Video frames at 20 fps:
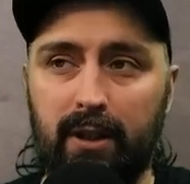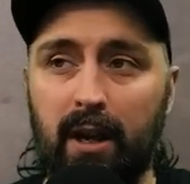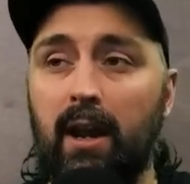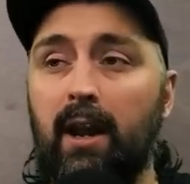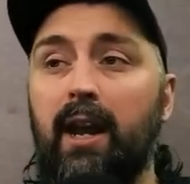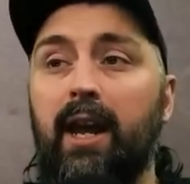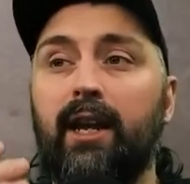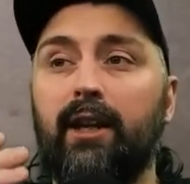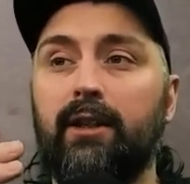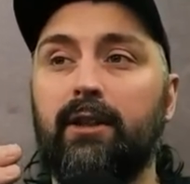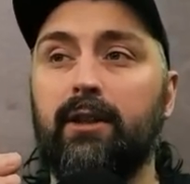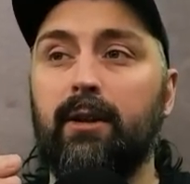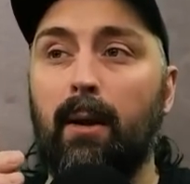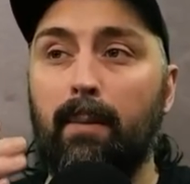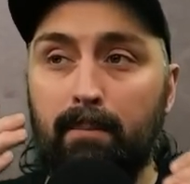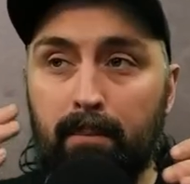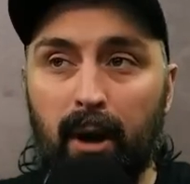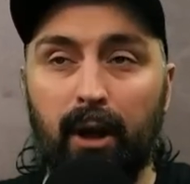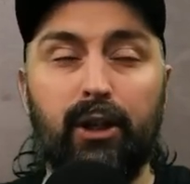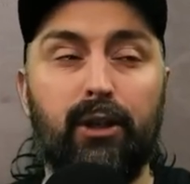It's
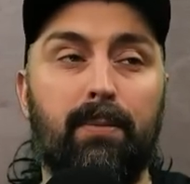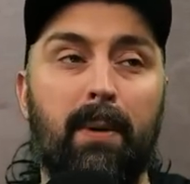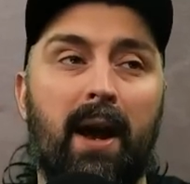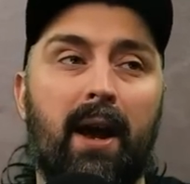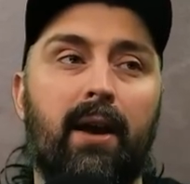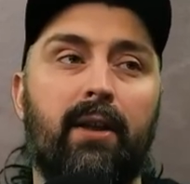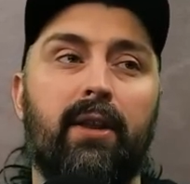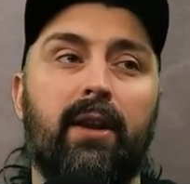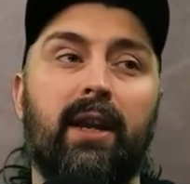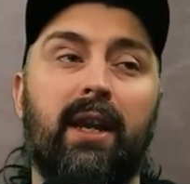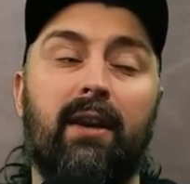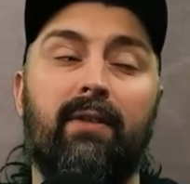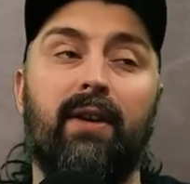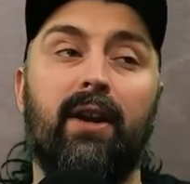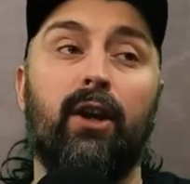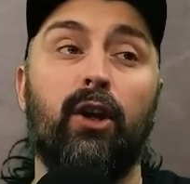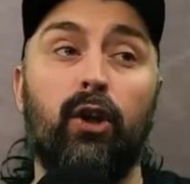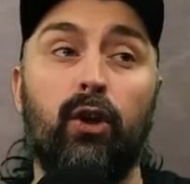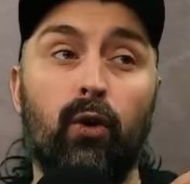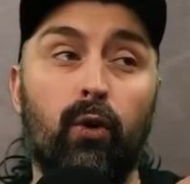much better than giving
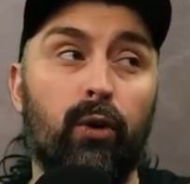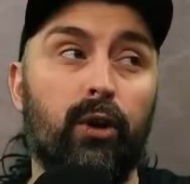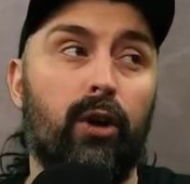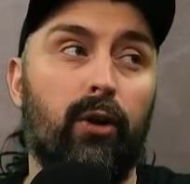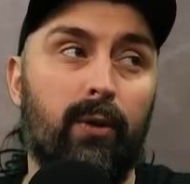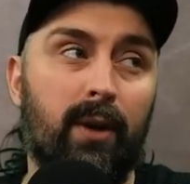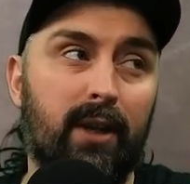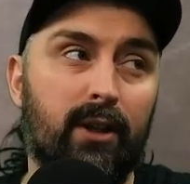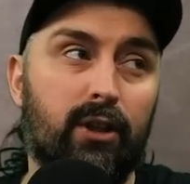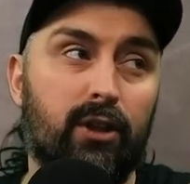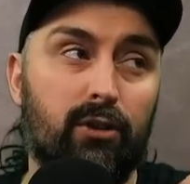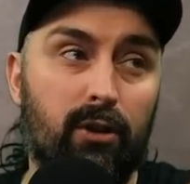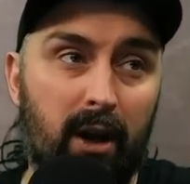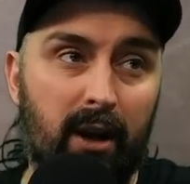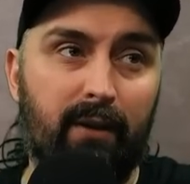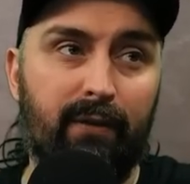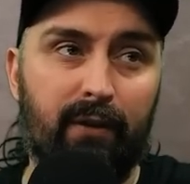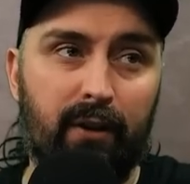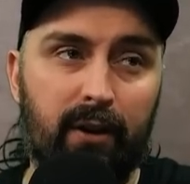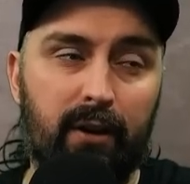your unit Strike
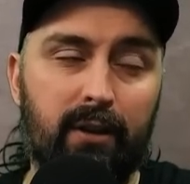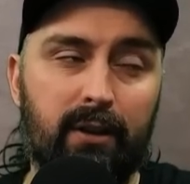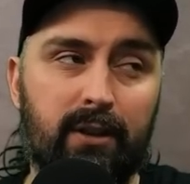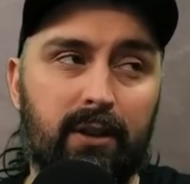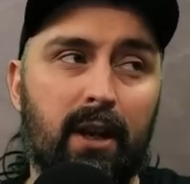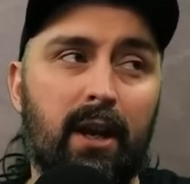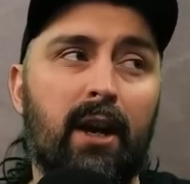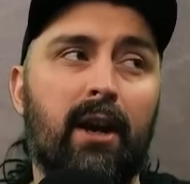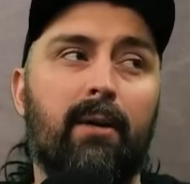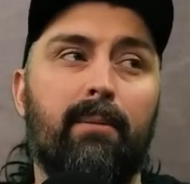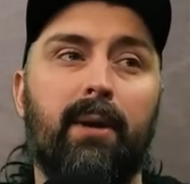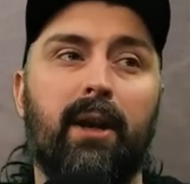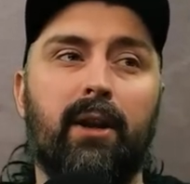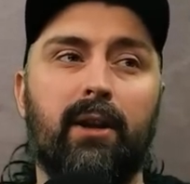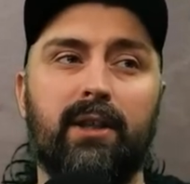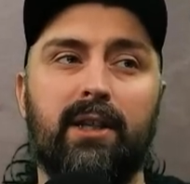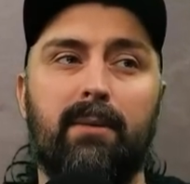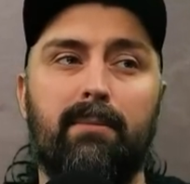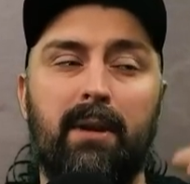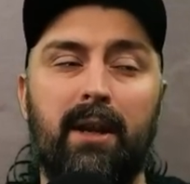first, because
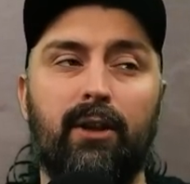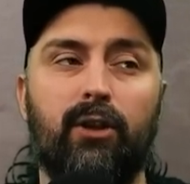it means